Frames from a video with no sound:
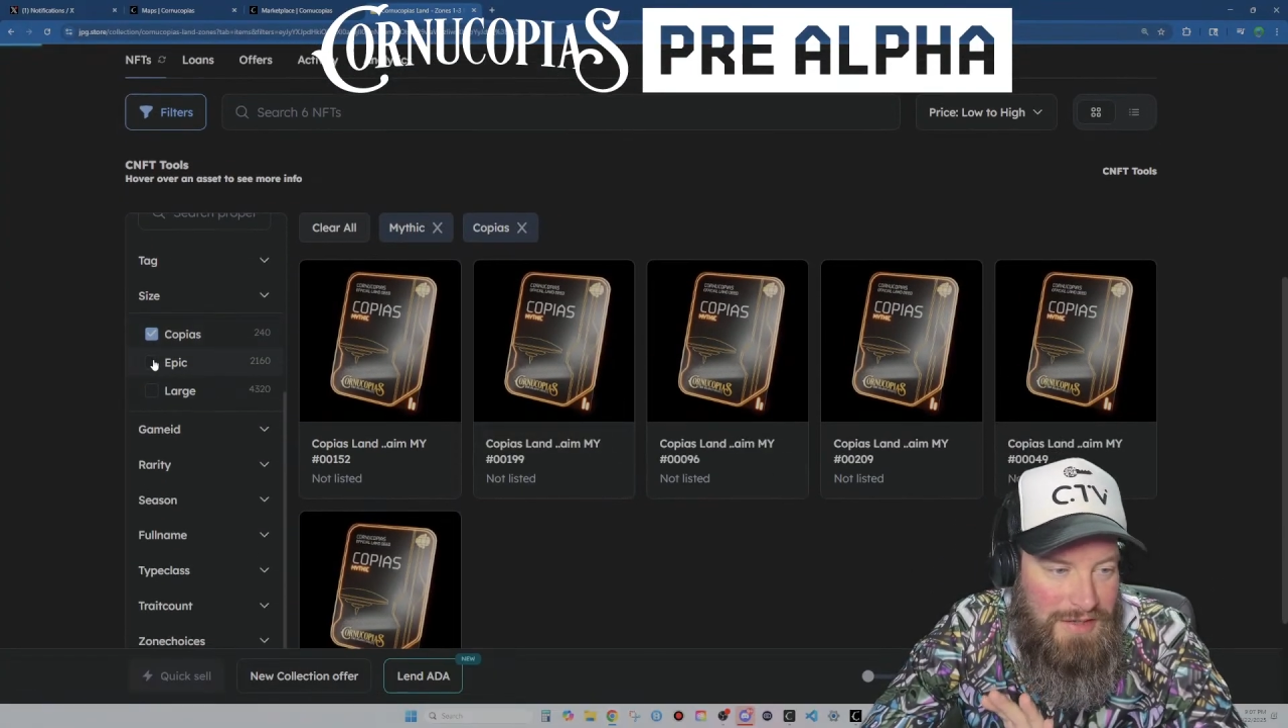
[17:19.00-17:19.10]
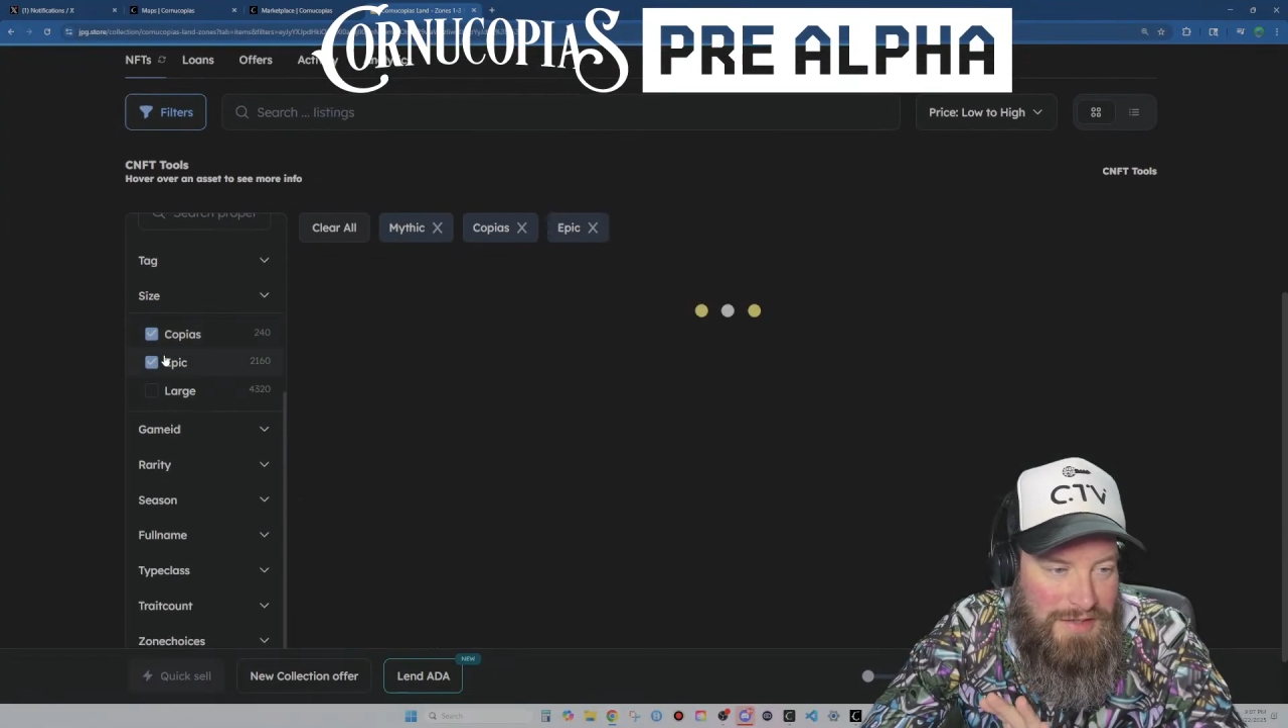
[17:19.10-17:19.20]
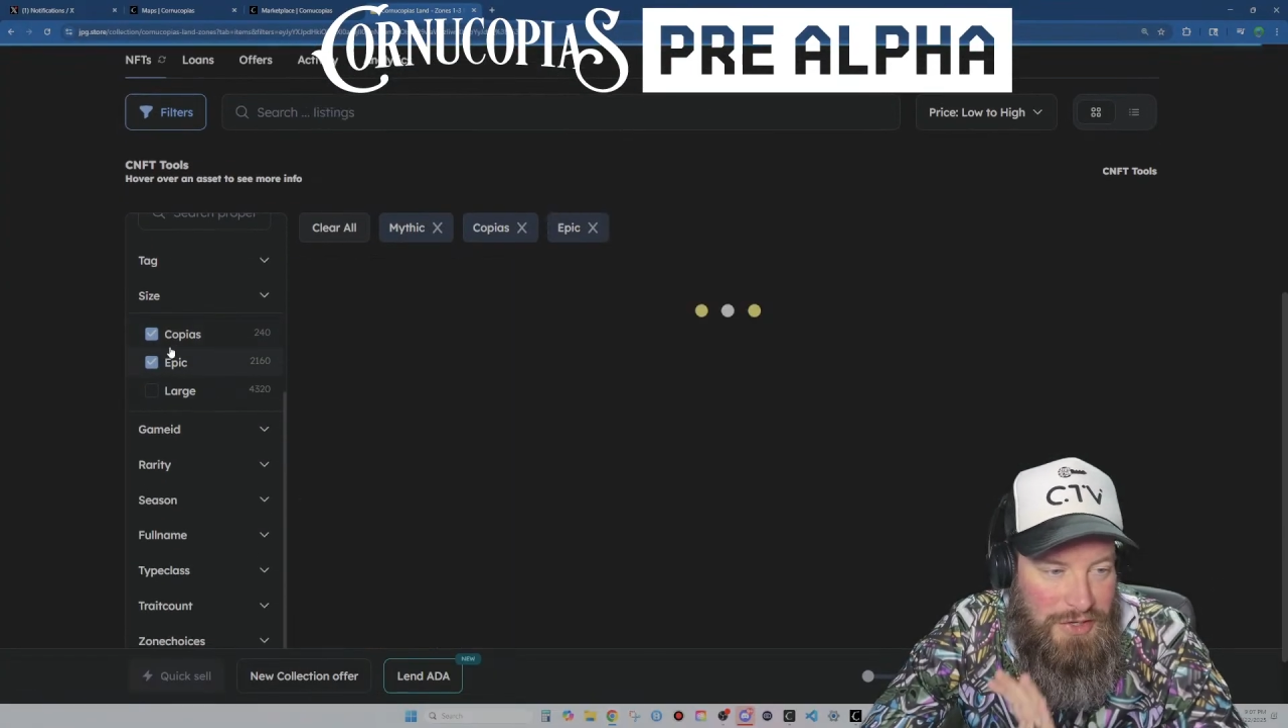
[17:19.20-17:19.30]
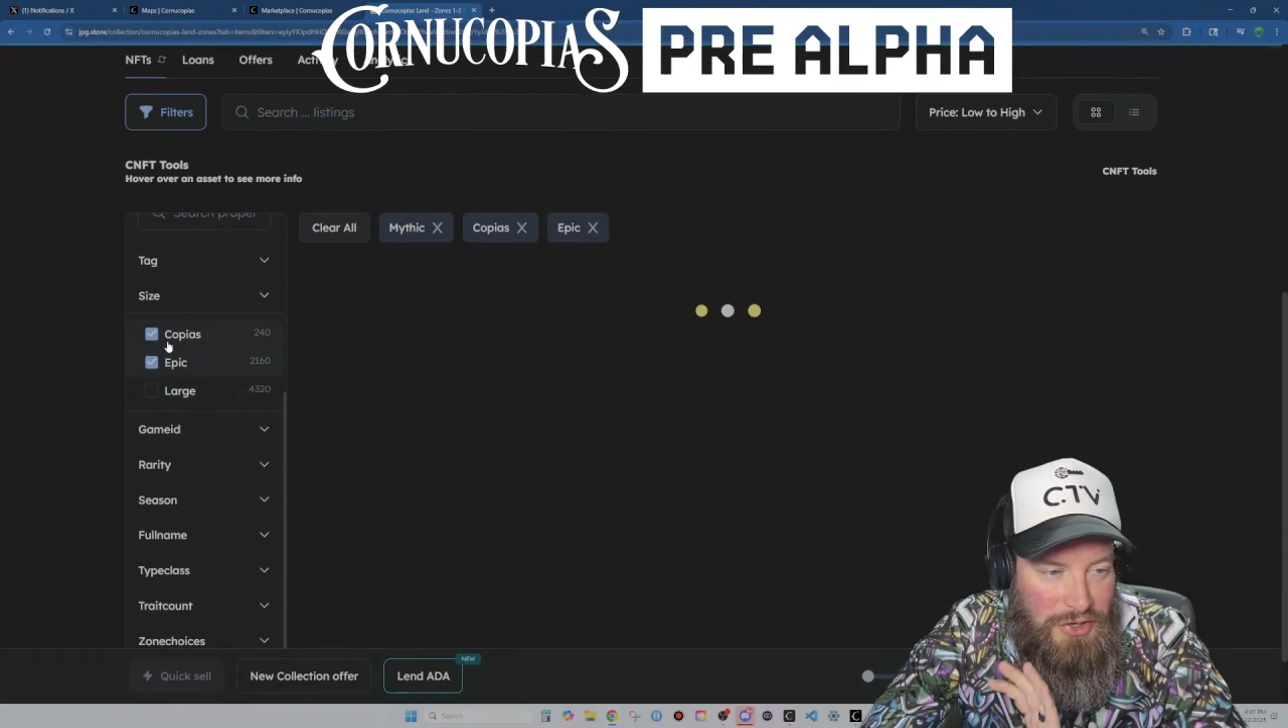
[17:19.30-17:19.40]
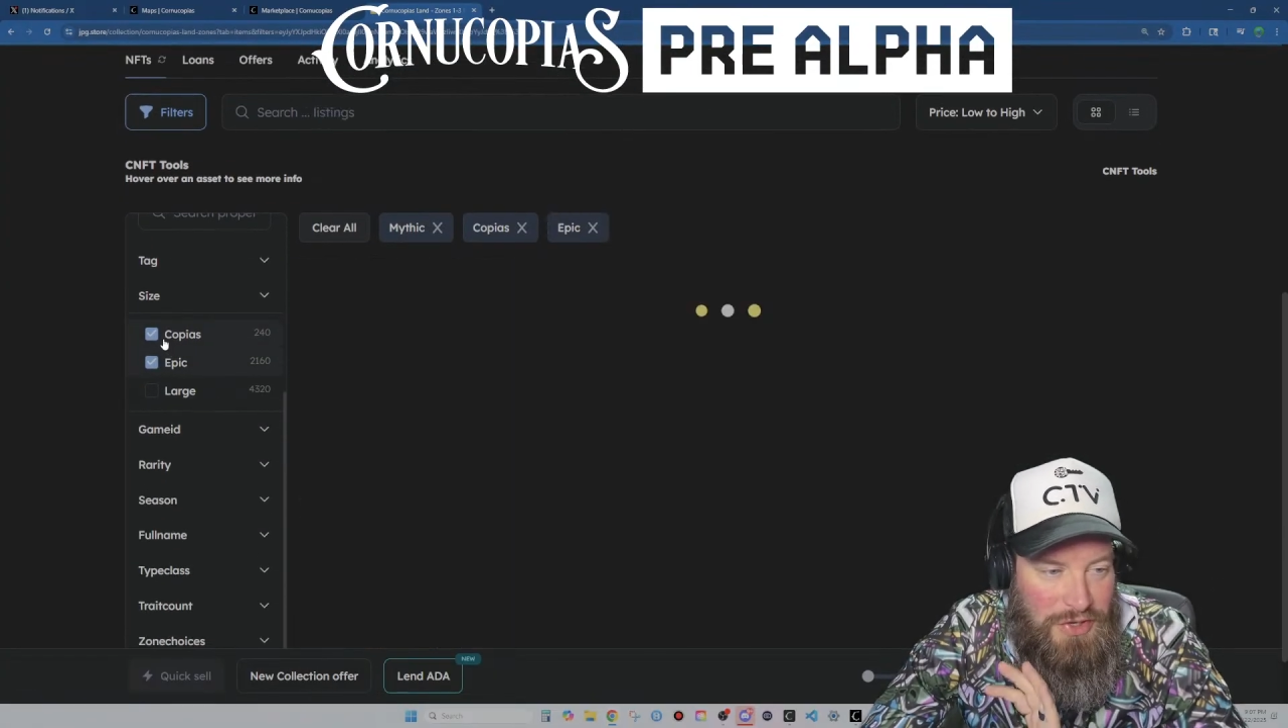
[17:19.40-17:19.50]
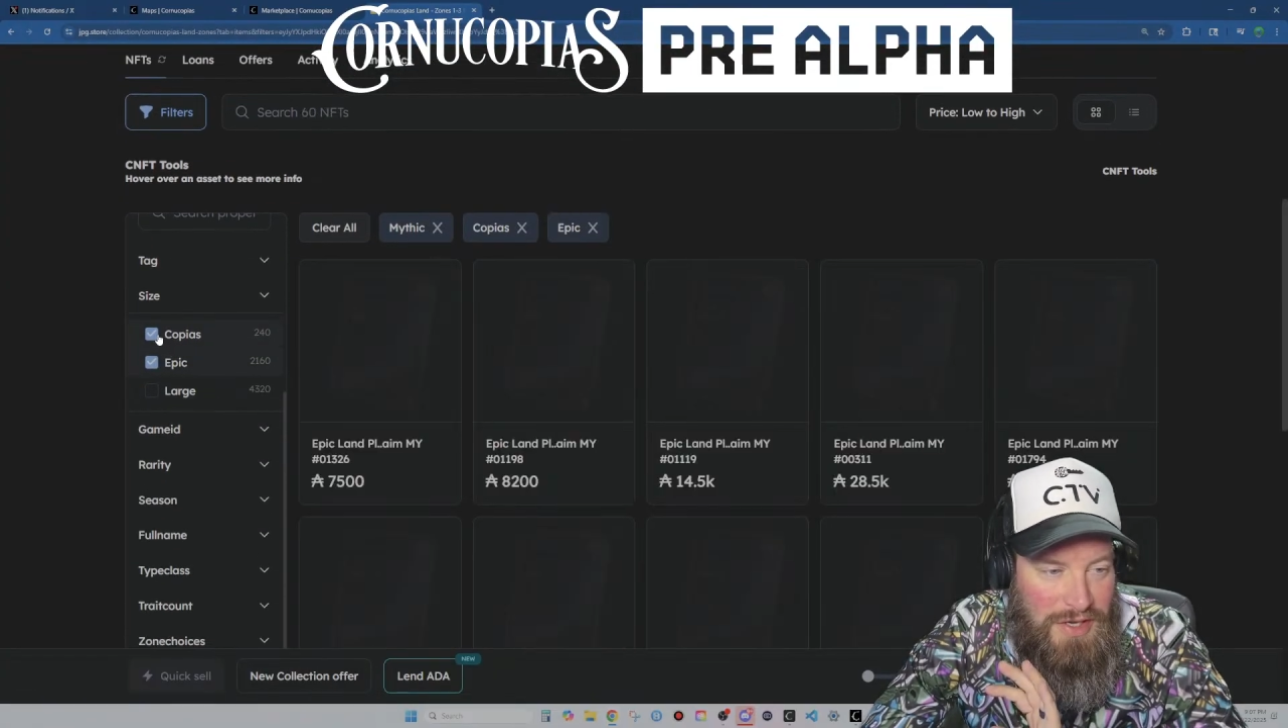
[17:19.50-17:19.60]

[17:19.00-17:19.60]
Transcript: so you can